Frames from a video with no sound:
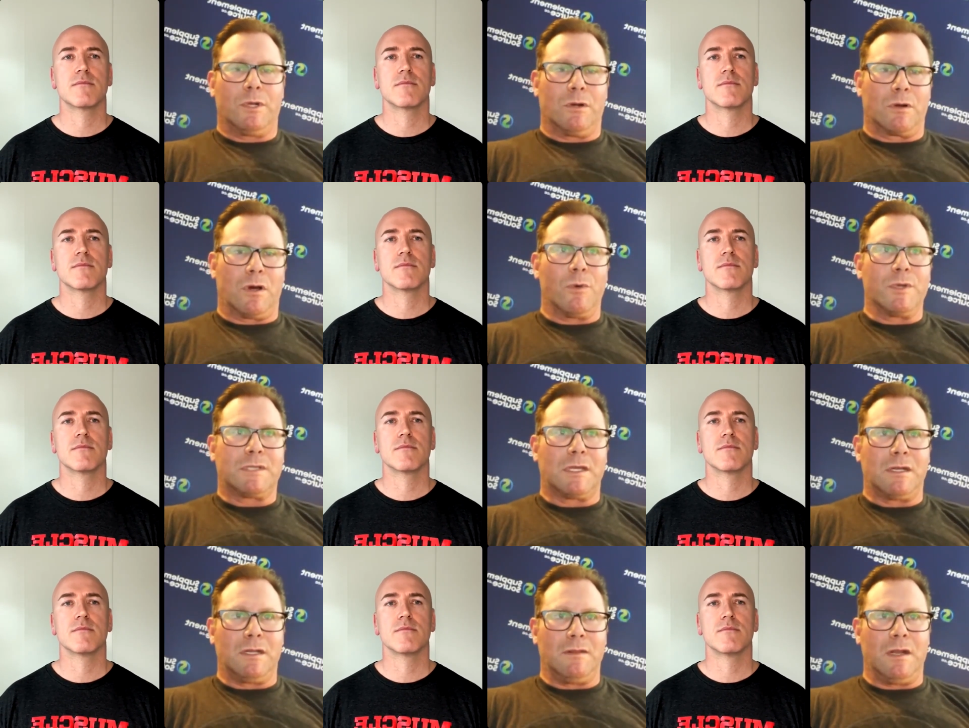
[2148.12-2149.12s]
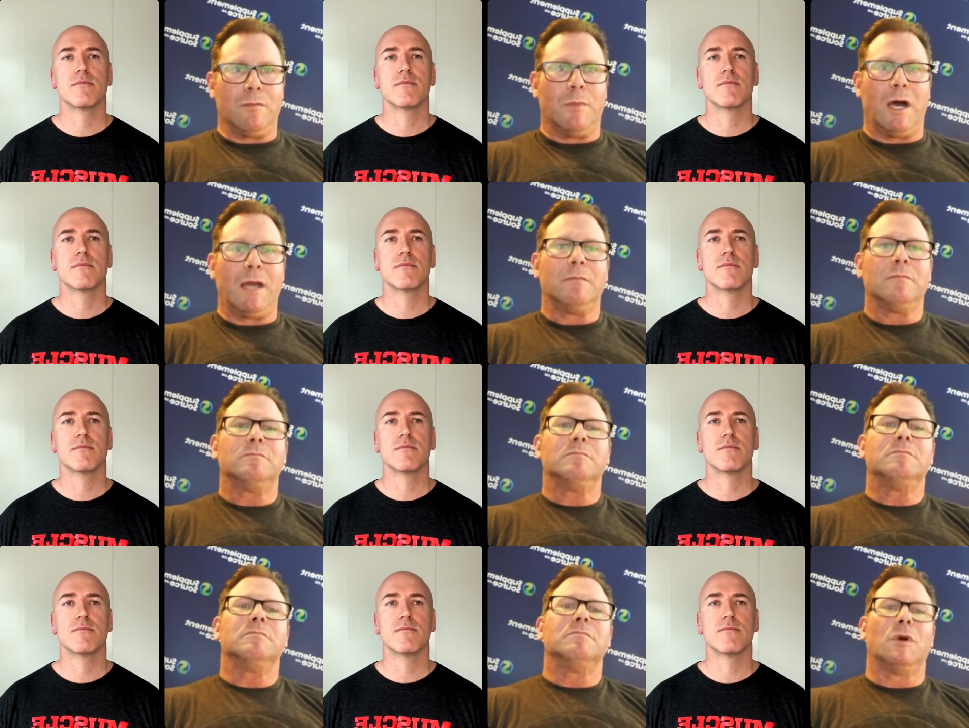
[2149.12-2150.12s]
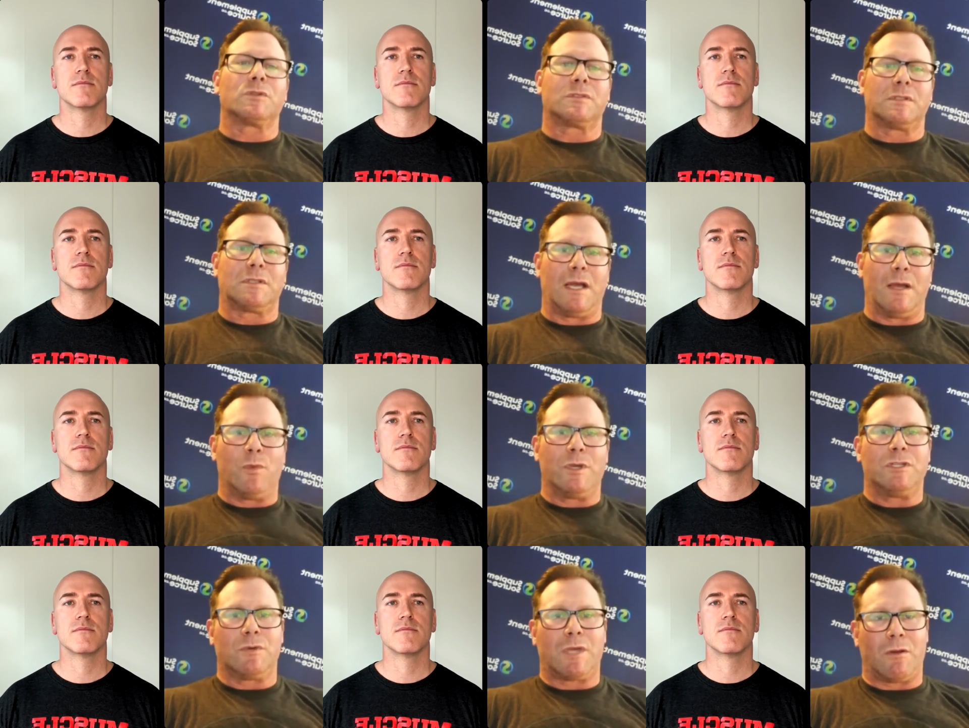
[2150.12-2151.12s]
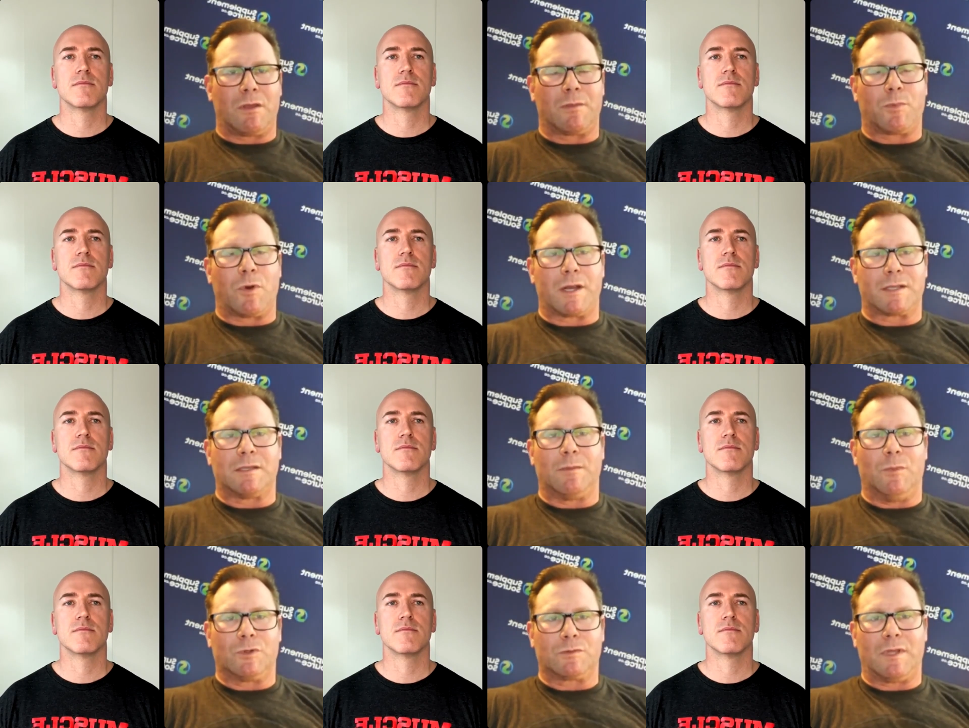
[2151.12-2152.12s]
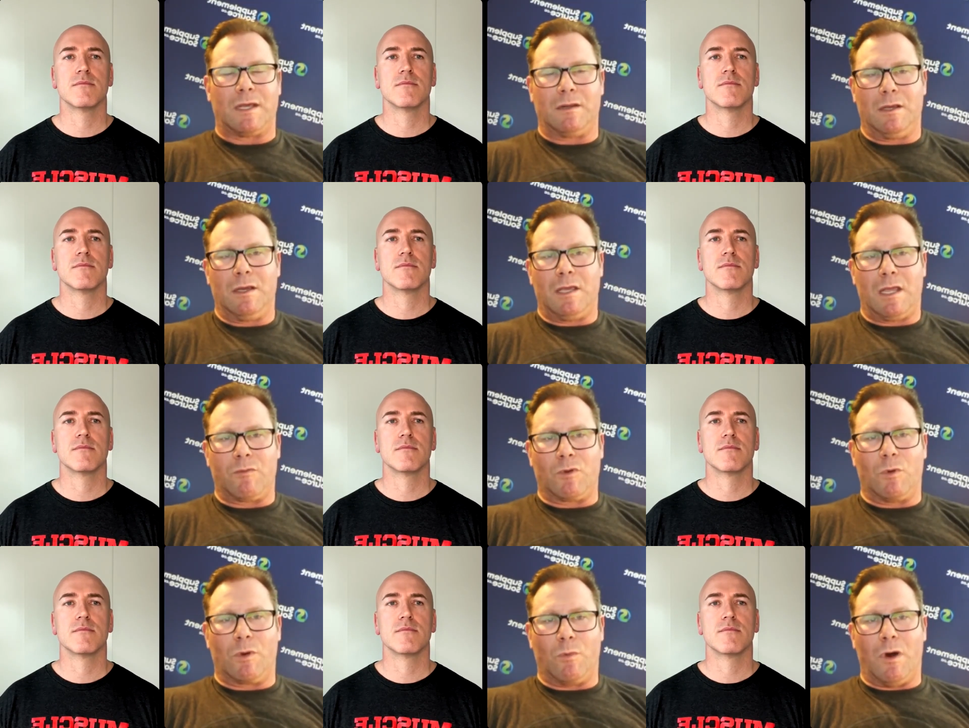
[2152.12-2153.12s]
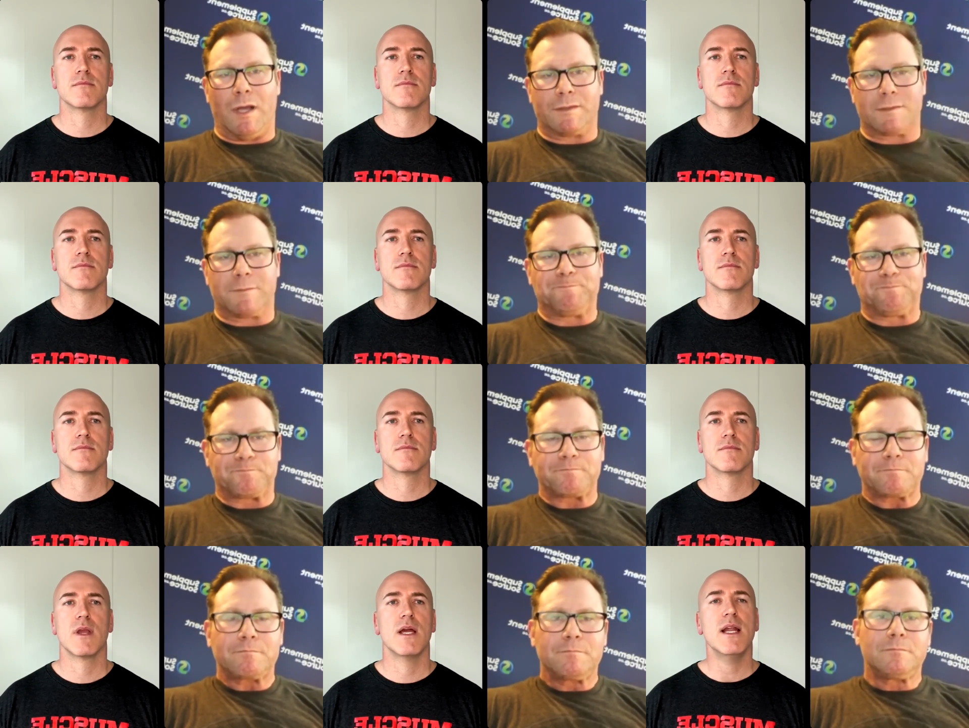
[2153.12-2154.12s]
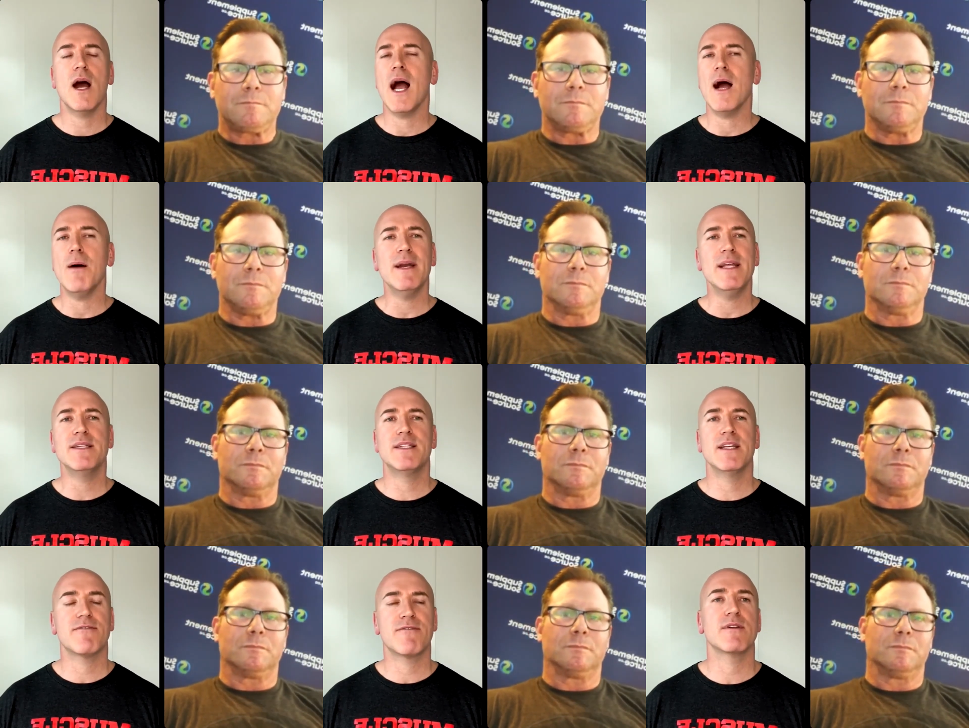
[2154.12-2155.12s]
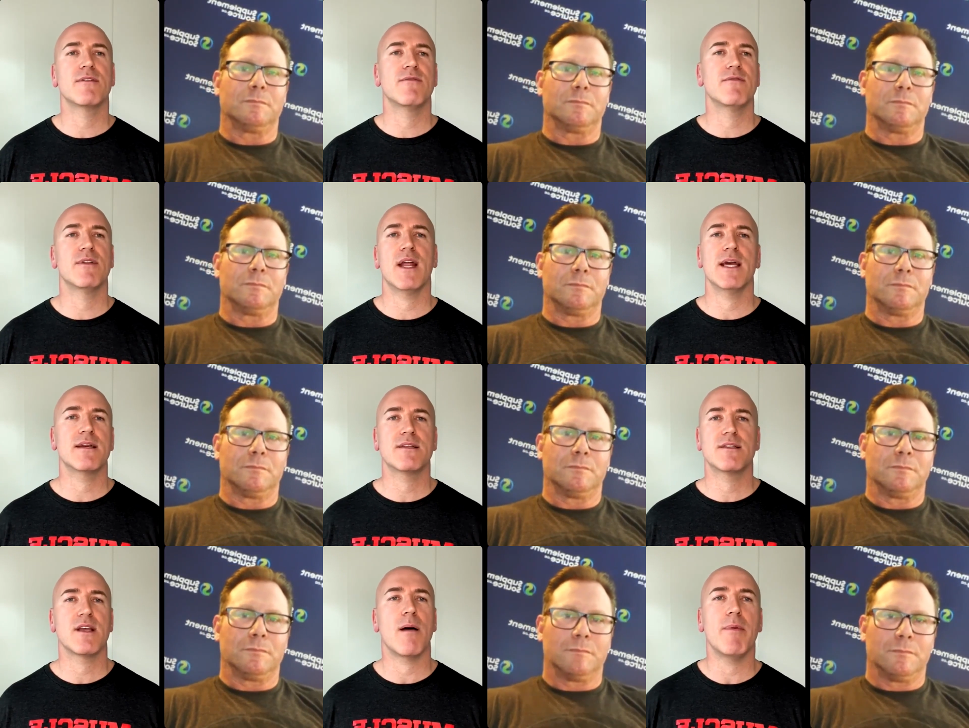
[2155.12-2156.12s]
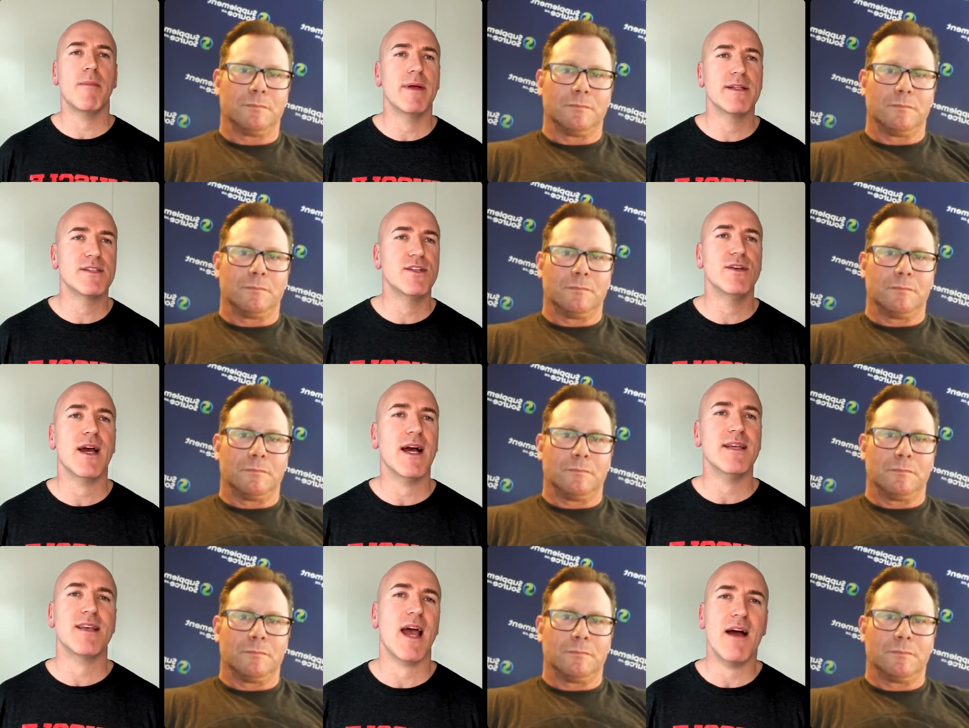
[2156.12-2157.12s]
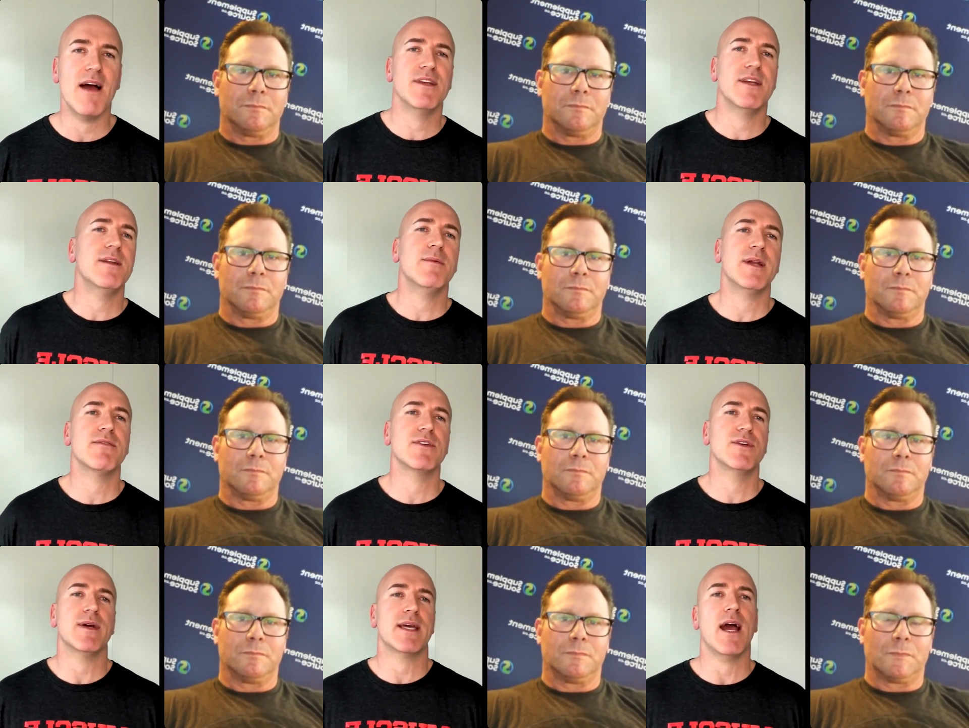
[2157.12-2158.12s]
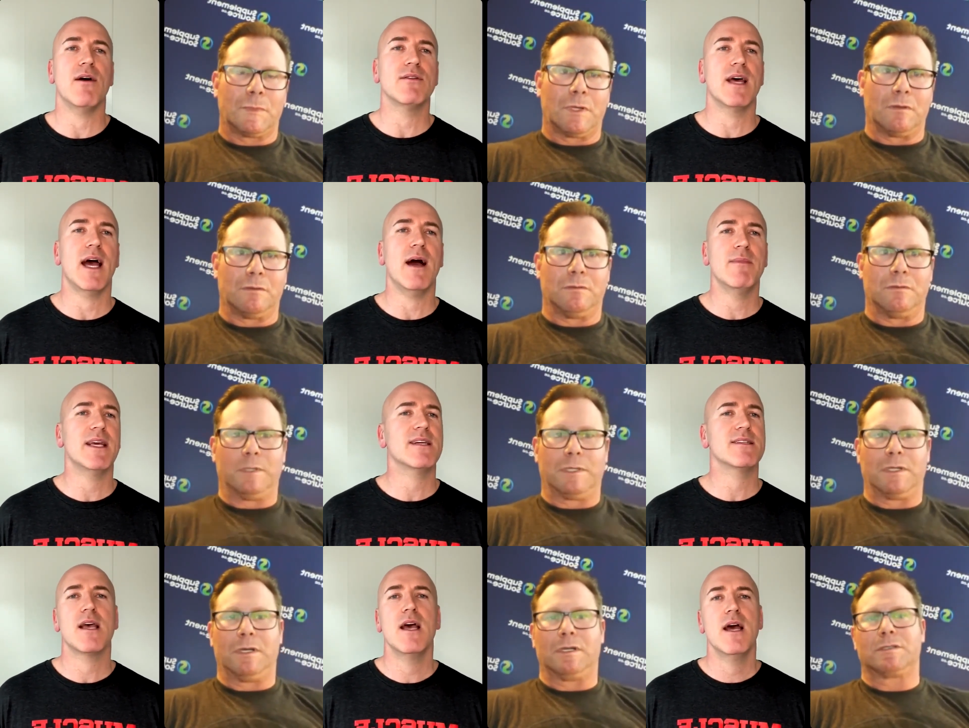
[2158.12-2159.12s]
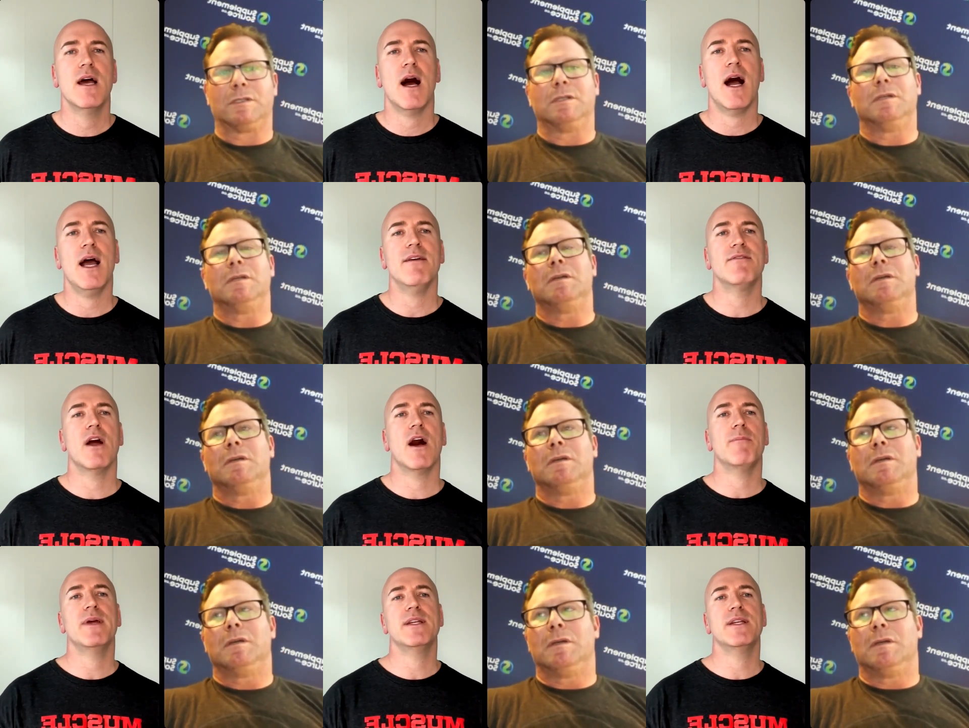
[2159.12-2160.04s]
Speaker 1: don't always get it in there, but most of the time we do carry the products that most that everyone wants.
Speaker 2: Now, how many different, like, supplements do you guys have? Did anybody ever do a count of how many? Because I have not been